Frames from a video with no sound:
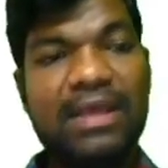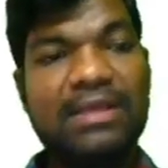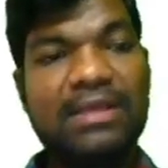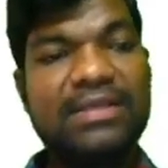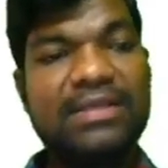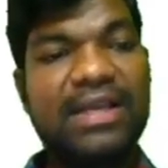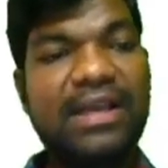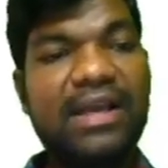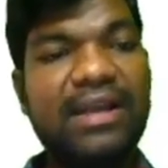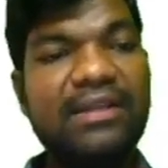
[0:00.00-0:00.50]

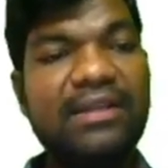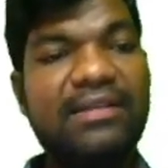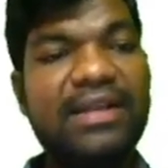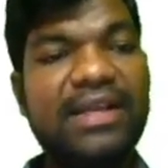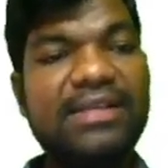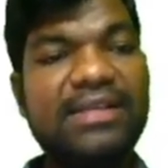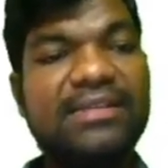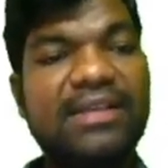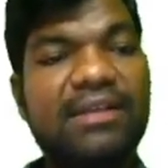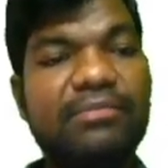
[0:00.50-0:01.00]
Check another
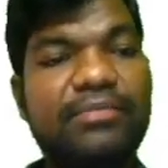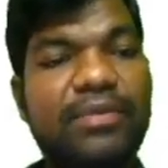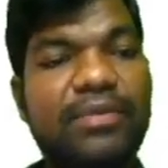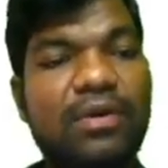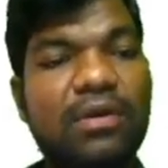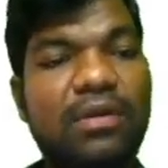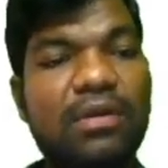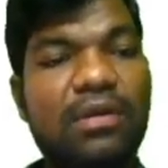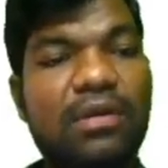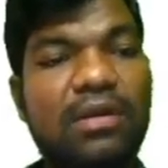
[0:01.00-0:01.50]

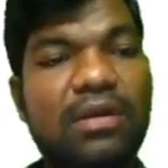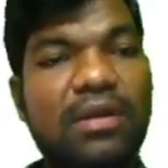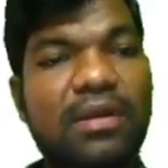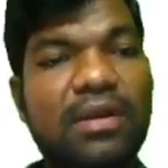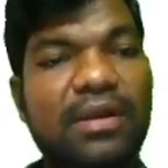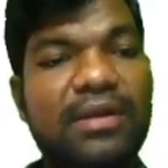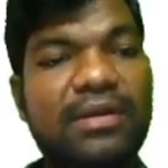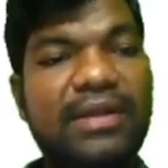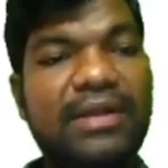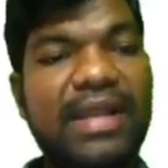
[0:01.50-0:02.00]
example.
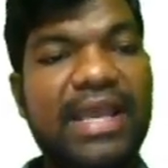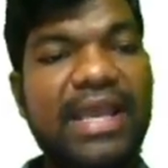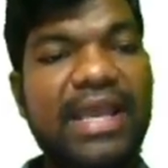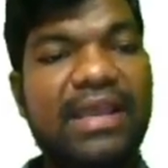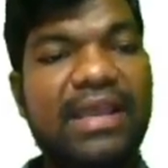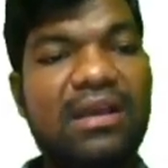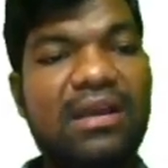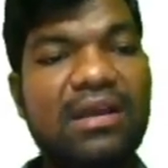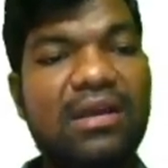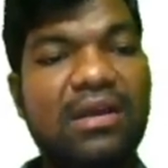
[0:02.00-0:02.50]

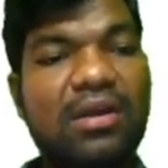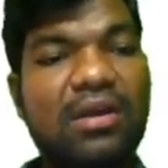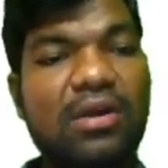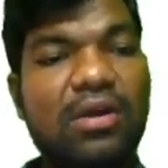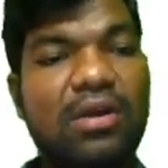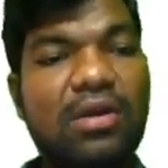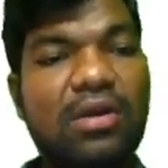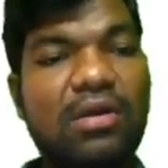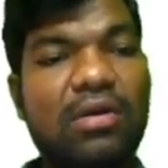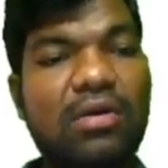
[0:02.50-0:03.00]
T,
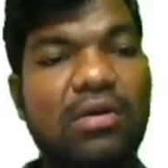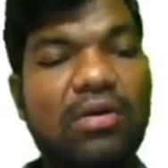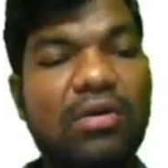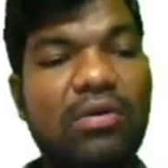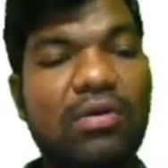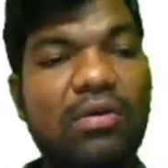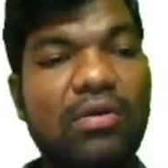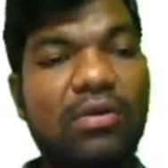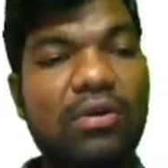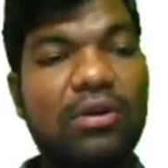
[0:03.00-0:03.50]

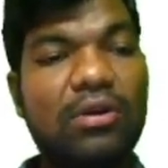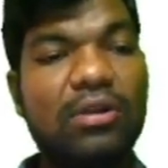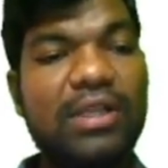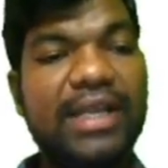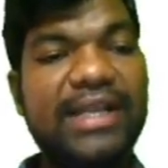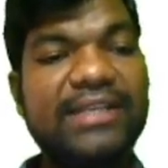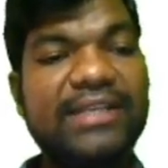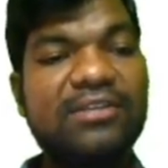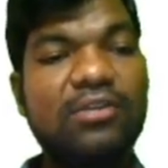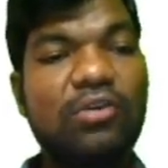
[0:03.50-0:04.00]

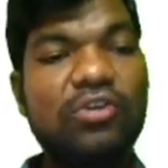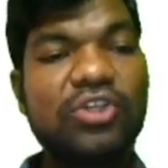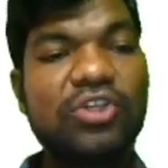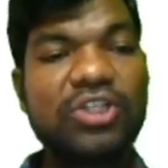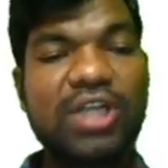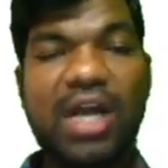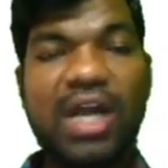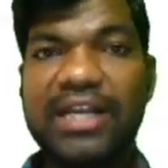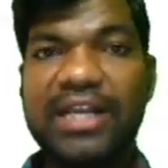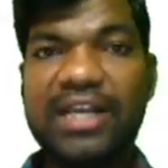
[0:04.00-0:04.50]
there is no
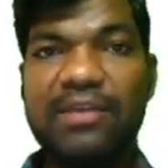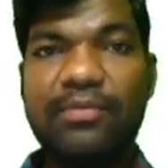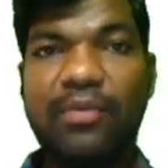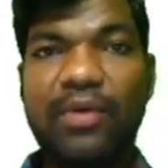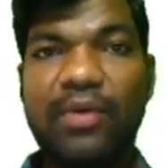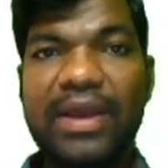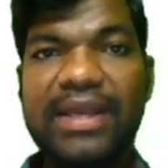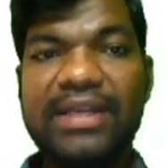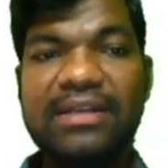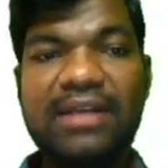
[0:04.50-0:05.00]
starting
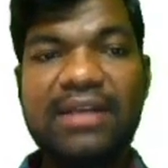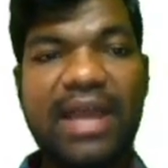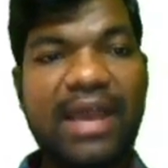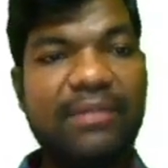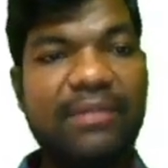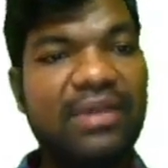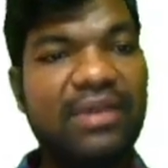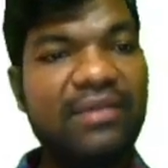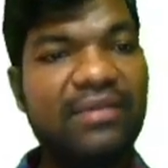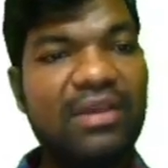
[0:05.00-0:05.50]
point, I
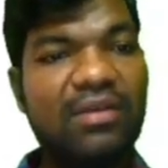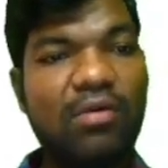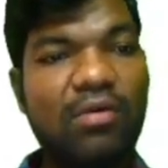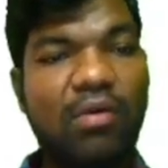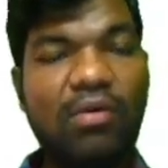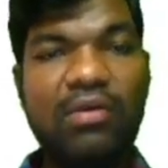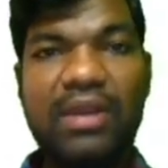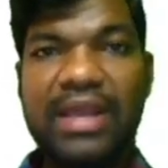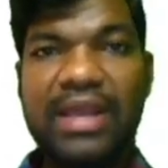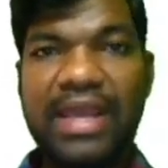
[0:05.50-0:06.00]
am giving
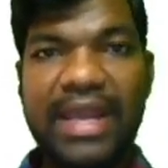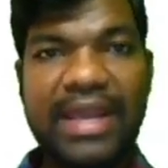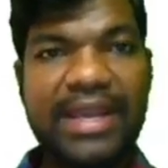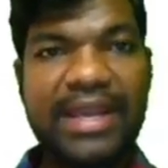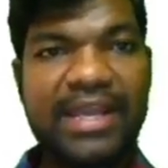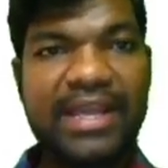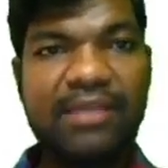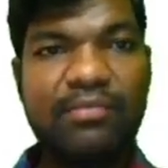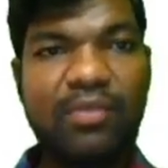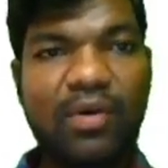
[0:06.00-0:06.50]
only
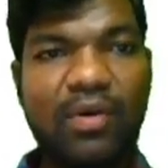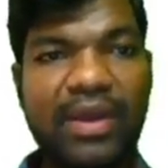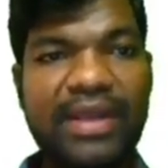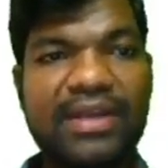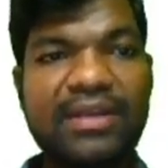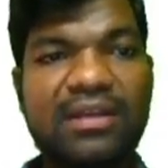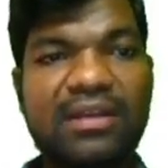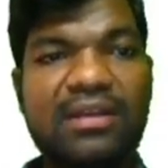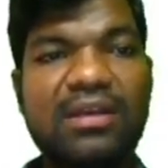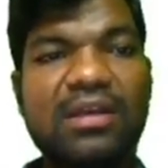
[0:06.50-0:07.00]
ending
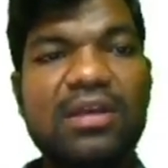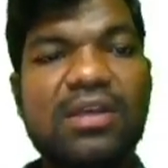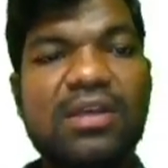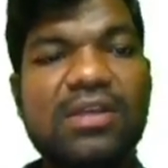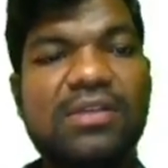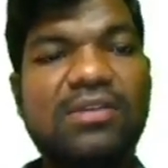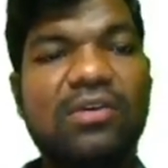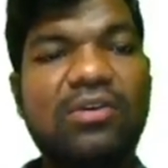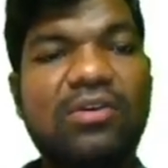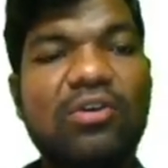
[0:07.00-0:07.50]
point.
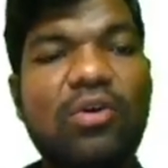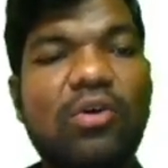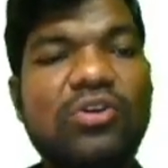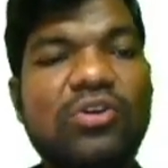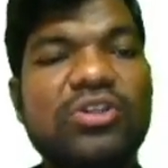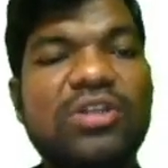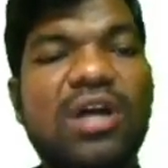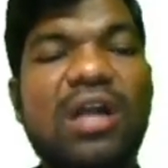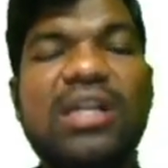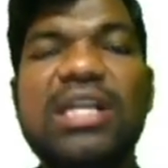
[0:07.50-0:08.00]
So no
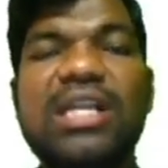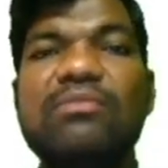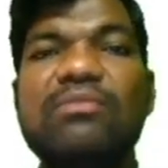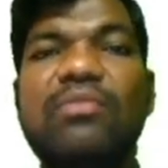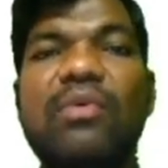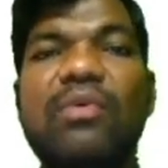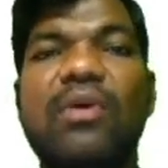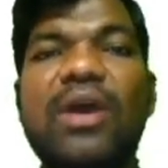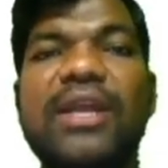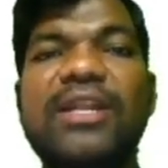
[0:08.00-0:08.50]

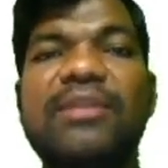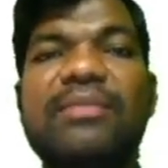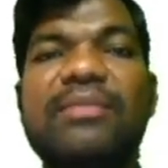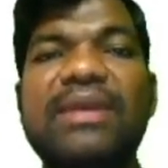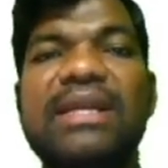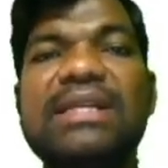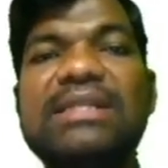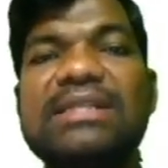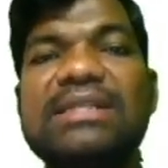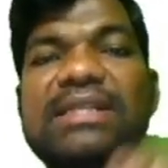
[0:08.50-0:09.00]
starting point
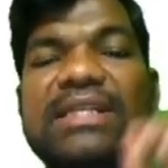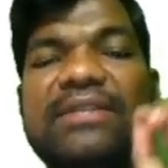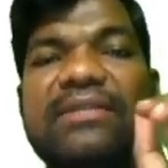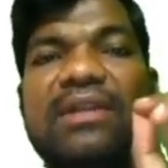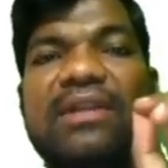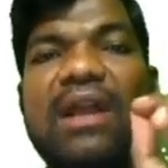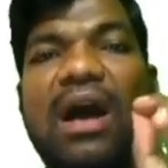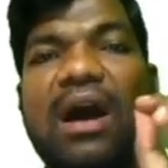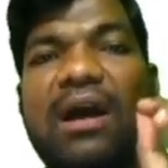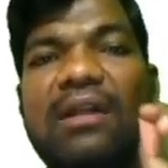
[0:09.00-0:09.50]
means it
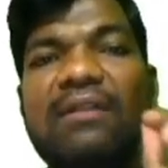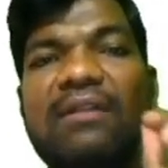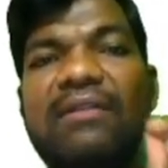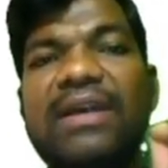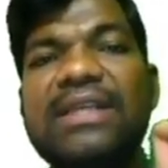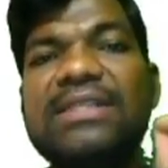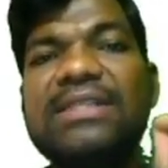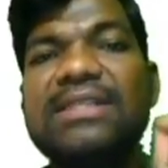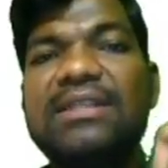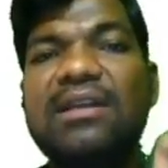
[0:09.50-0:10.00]
will
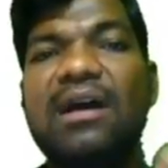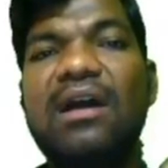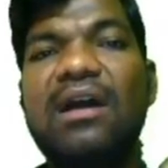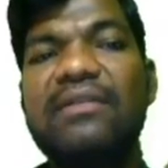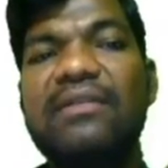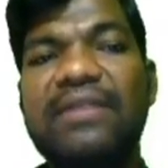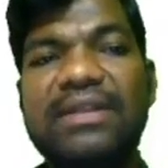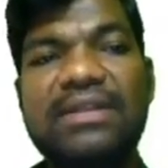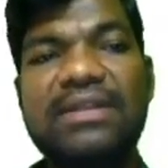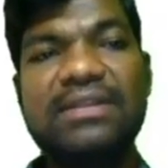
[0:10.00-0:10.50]
always
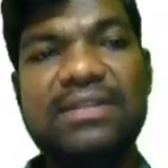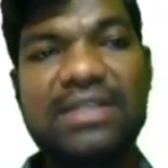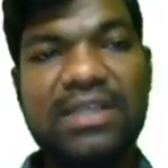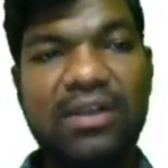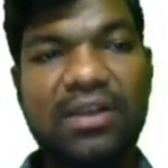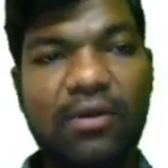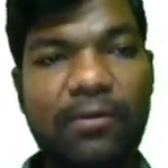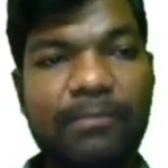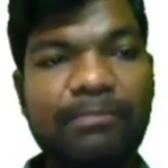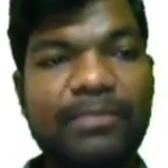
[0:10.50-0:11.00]
start with
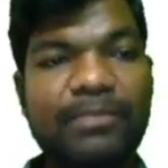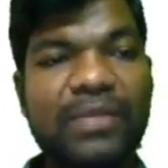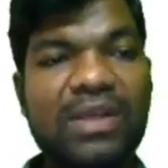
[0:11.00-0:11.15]
0.